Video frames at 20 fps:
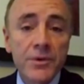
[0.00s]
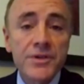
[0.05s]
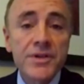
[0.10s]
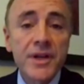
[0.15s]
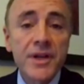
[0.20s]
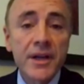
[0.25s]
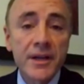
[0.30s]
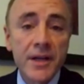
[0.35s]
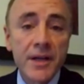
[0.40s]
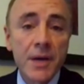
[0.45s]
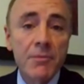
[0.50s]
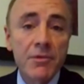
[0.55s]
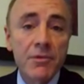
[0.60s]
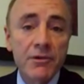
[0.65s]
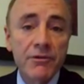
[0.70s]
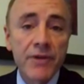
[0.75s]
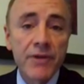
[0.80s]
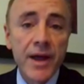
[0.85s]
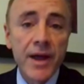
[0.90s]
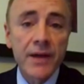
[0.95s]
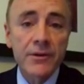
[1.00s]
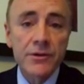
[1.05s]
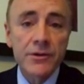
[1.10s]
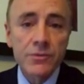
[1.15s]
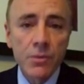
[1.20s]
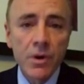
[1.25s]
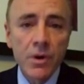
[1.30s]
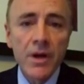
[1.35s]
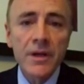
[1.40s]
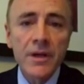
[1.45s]
we're seeing a number of
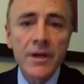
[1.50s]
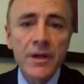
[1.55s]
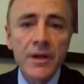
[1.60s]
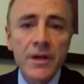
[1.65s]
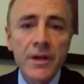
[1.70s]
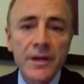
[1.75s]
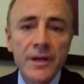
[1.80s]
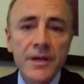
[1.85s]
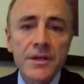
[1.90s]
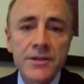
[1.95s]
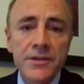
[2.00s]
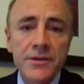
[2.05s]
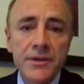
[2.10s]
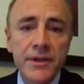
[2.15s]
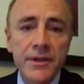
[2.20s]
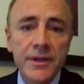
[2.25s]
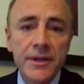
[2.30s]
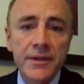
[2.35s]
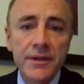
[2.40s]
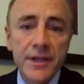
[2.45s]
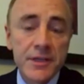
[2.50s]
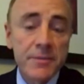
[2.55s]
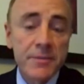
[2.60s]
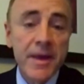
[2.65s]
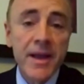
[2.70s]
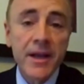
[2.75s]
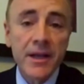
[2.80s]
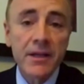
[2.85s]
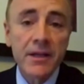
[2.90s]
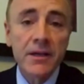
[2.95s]
factors. One is the
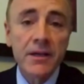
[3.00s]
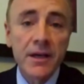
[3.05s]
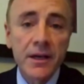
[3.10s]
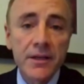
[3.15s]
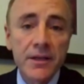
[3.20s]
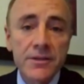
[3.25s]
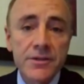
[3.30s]
Hispanic uh,